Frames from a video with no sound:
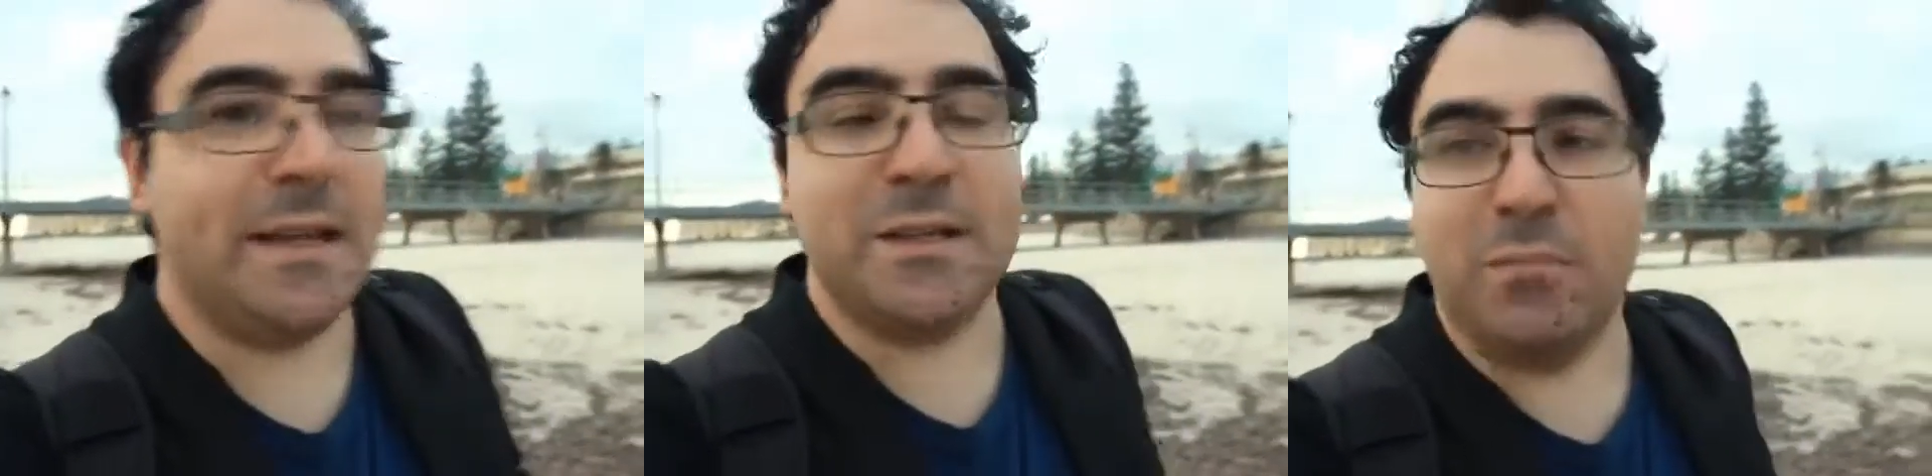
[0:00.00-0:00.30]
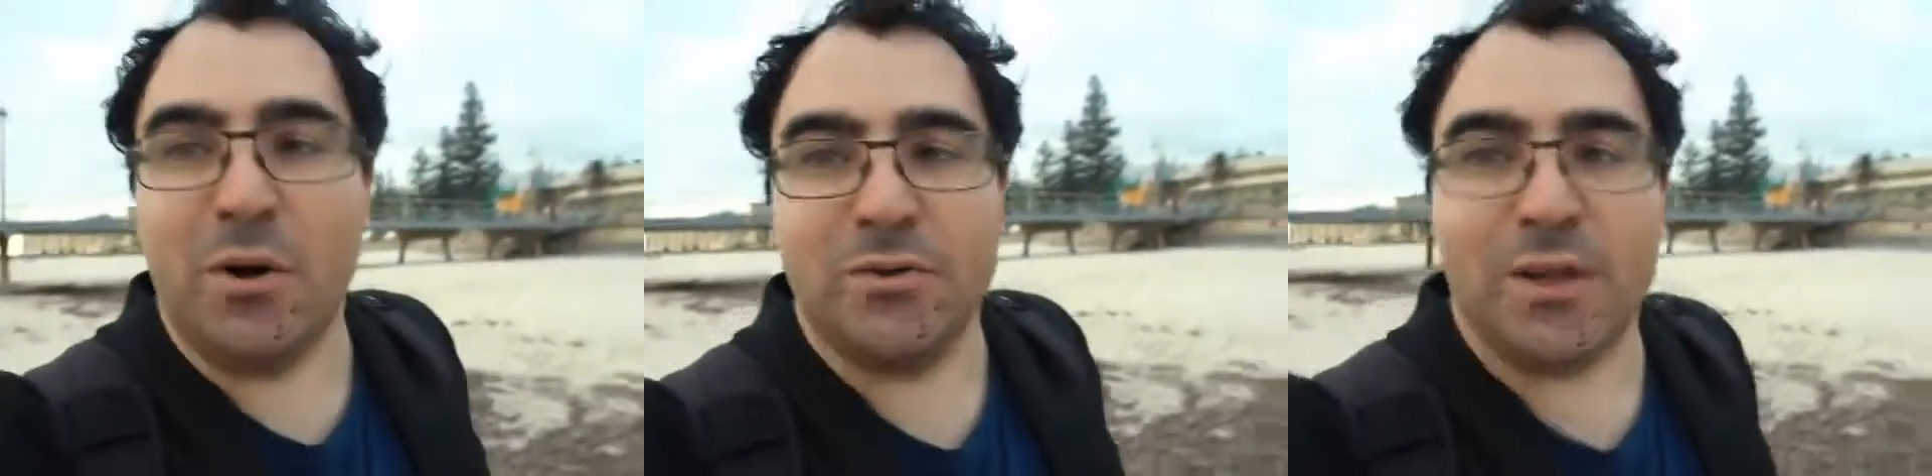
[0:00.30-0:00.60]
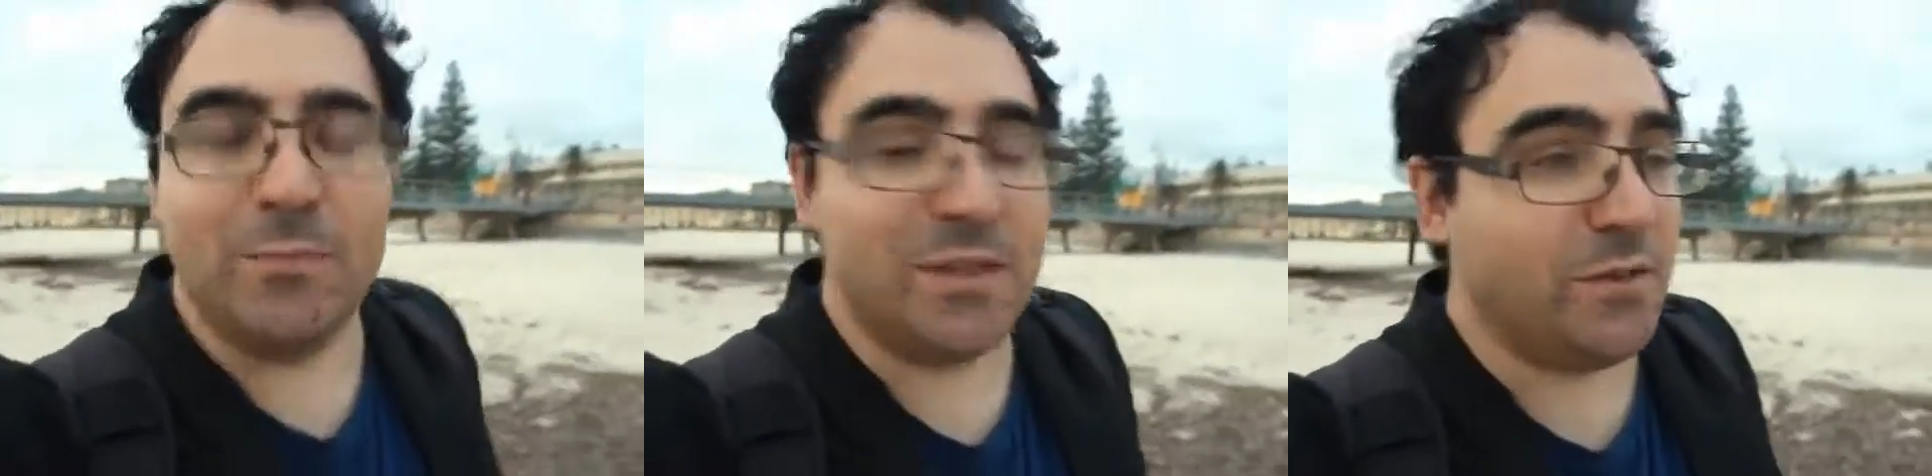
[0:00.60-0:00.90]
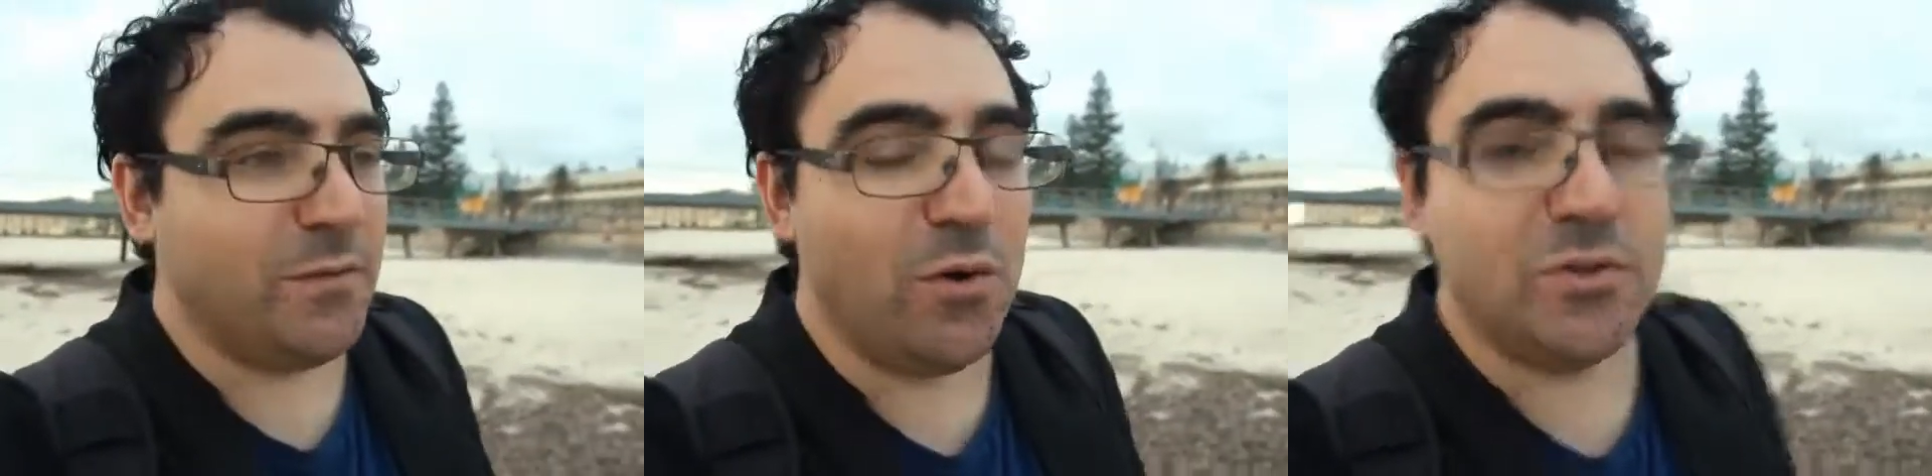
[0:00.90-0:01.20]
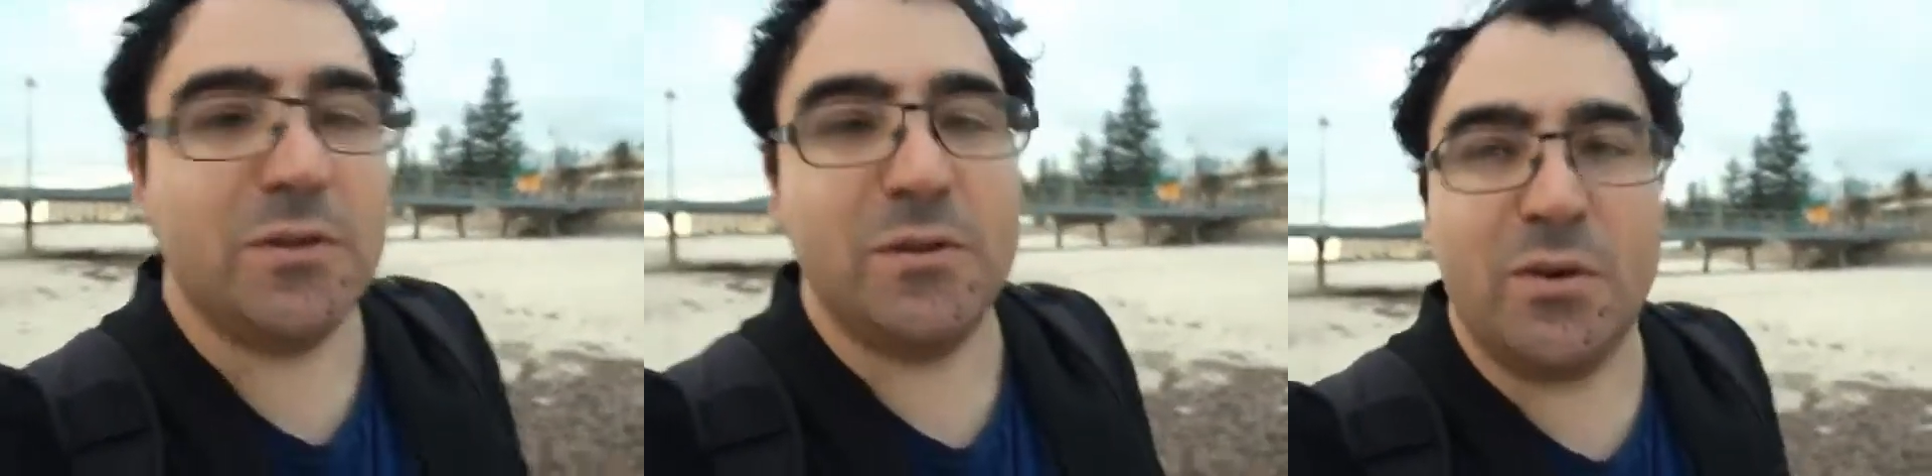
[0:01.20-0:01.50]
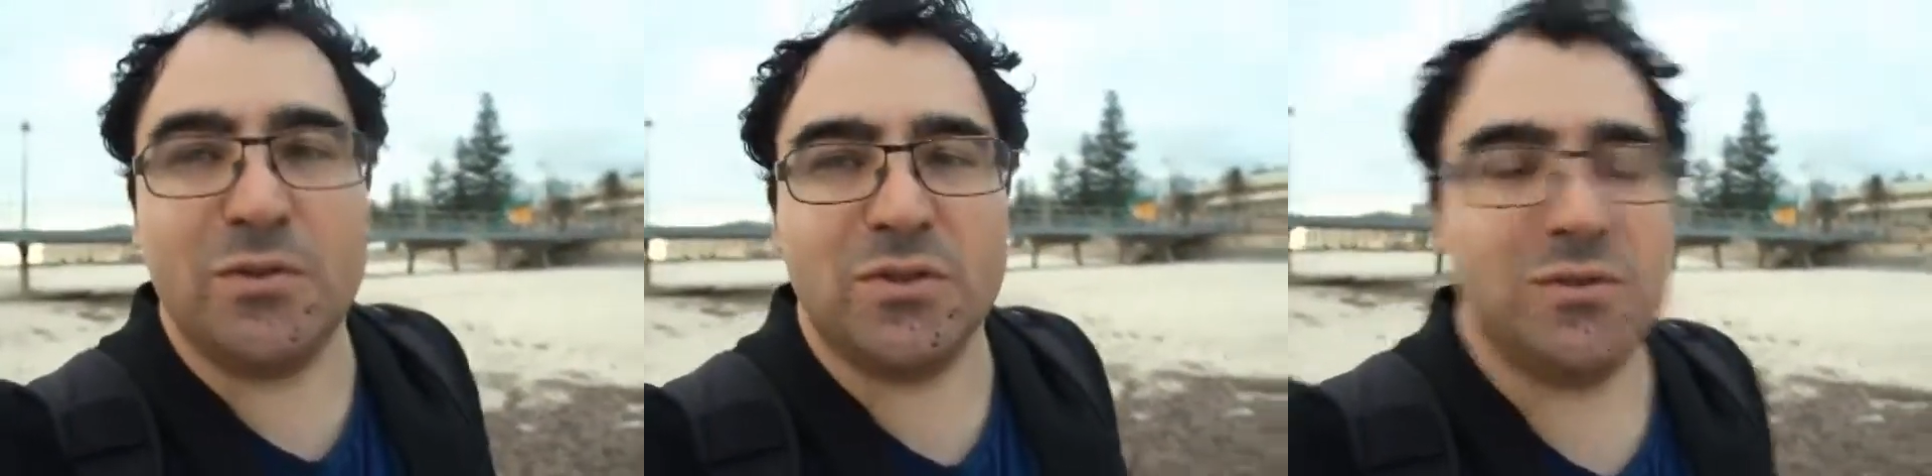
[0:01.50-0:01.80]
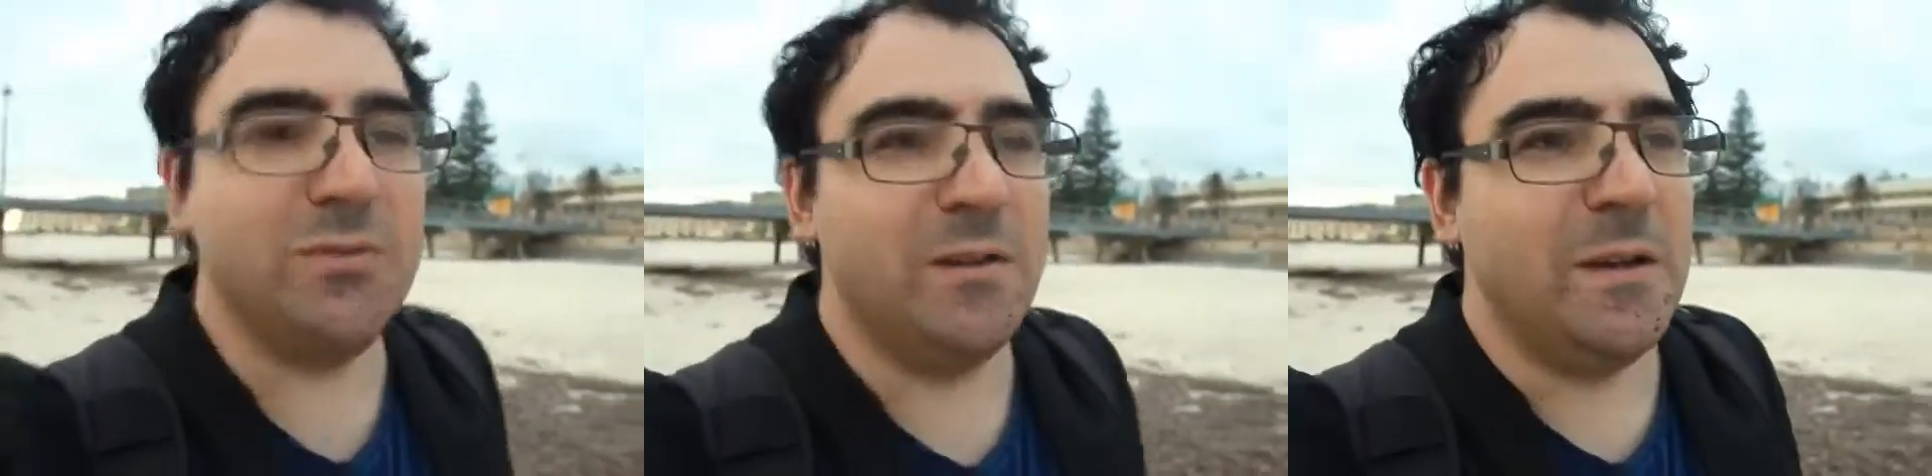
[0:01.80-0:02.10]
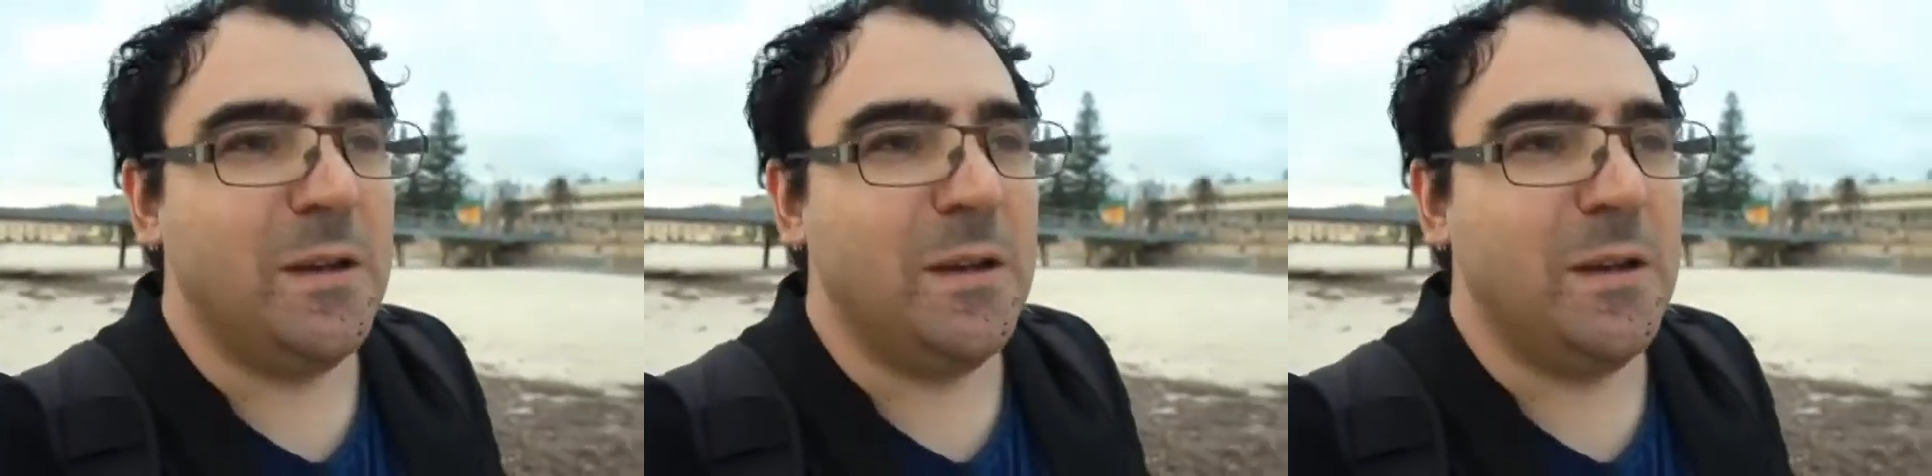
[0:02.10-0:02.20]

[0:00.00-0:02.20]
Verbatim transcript: that's Bondi, which I've also gone to.